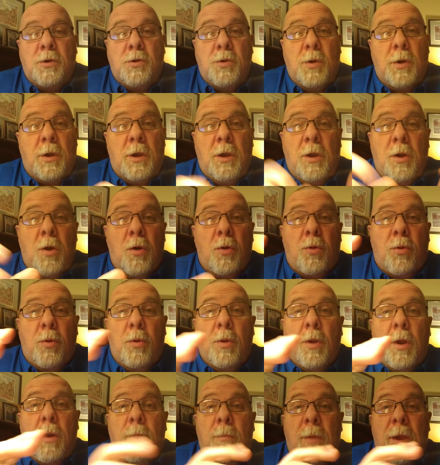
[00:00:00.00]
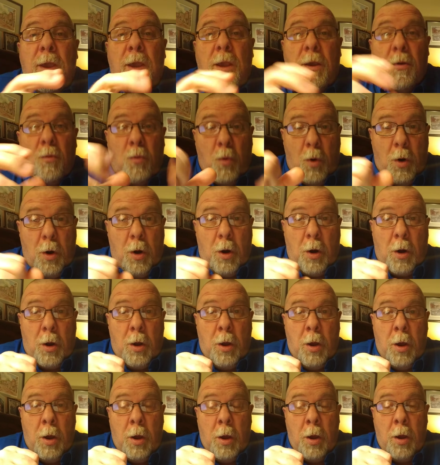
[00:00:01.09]
so it can go through there and make it work
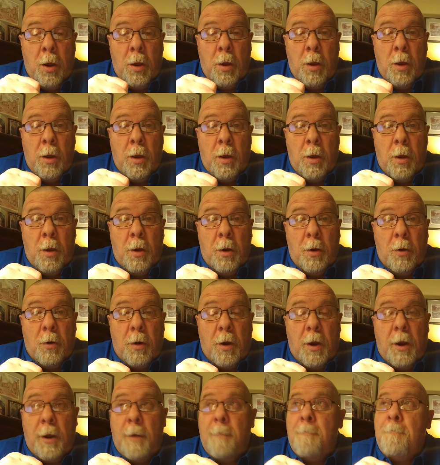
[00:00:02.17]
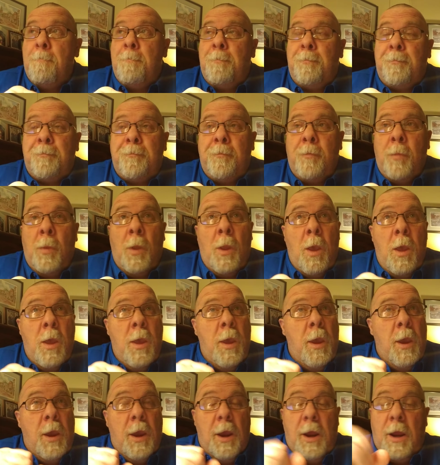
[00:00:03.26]
right?
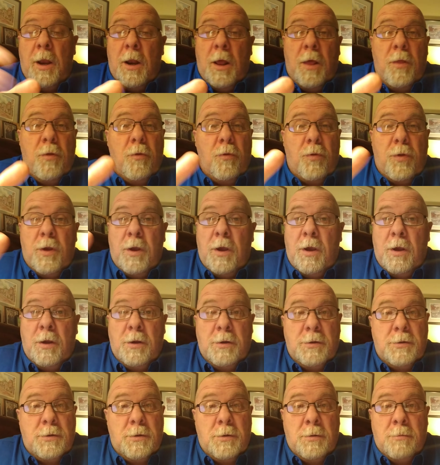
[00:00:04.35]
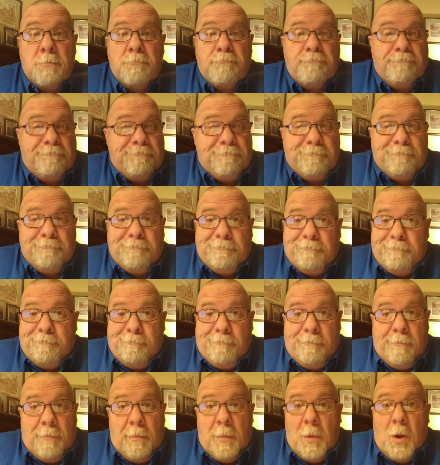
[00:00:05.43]
And other things.
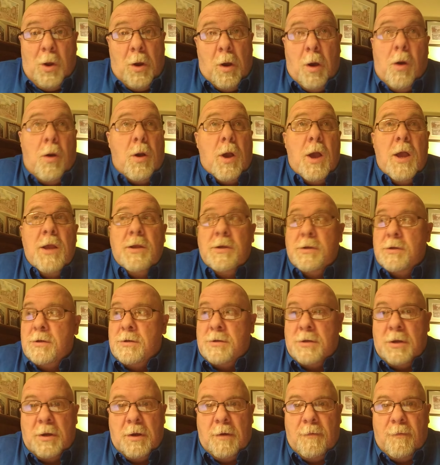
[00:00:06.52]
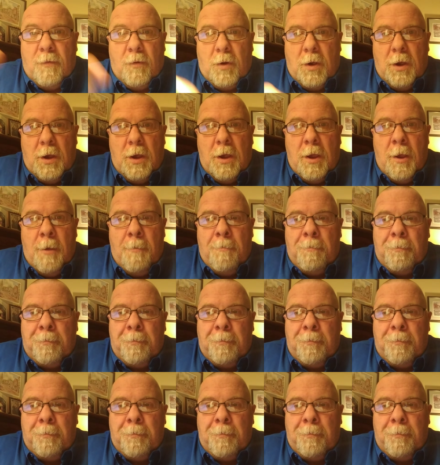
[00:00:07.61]
All kinds of stuff, okay?